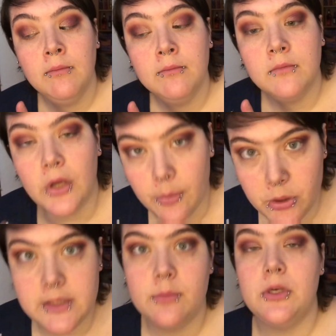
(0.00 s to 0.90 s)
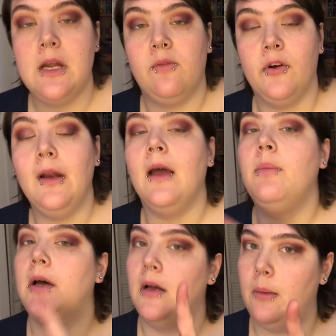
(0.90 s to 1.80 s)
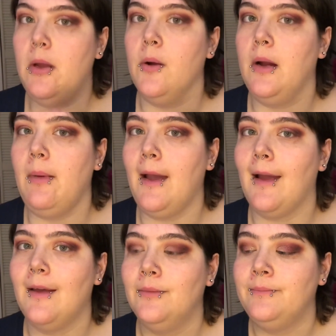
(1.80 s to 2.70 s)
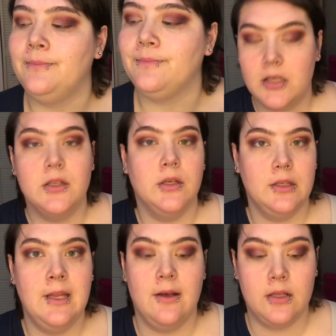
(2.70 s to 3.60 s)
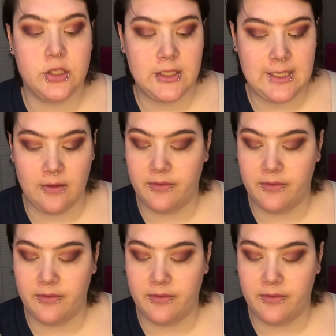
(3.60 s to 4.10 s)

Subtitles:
Gonna put someone down for a nap. I'll be right back. Now that she's down for a